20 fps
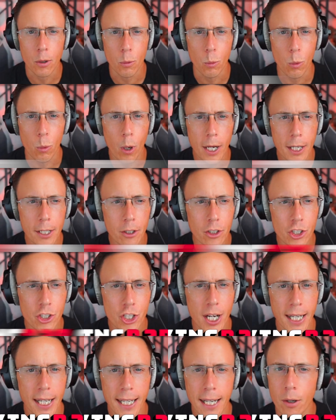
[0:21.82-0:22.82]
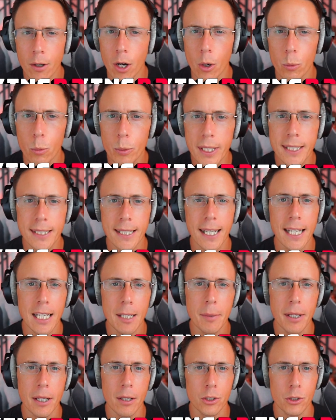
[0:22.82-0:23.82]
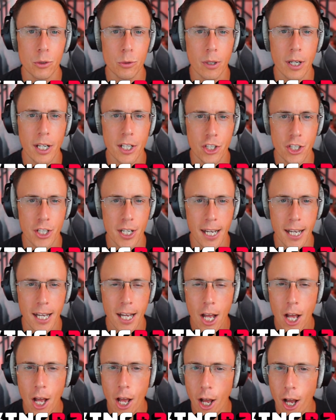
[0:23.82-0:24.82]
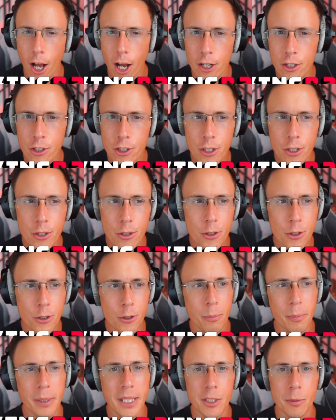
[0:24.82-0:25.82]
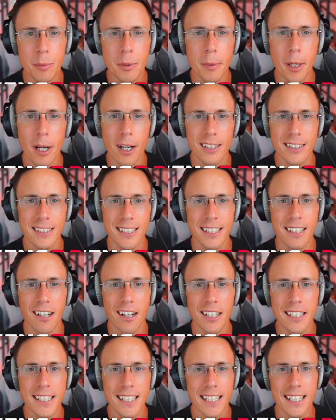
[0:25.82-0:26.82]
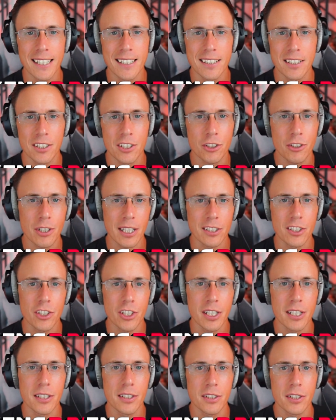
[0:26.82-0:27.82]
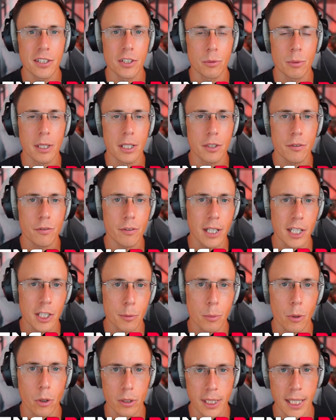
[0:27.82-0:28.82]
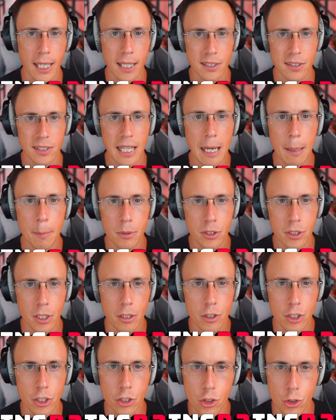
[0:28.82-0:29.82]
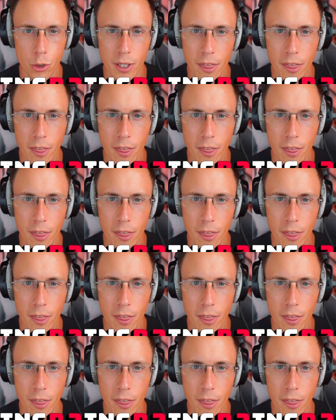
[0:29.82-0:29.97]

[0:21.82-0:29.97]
why not check out our weekday emails where I share unusual B2B marketing ideas, strategies, as well as fresh podcast episodes. You can join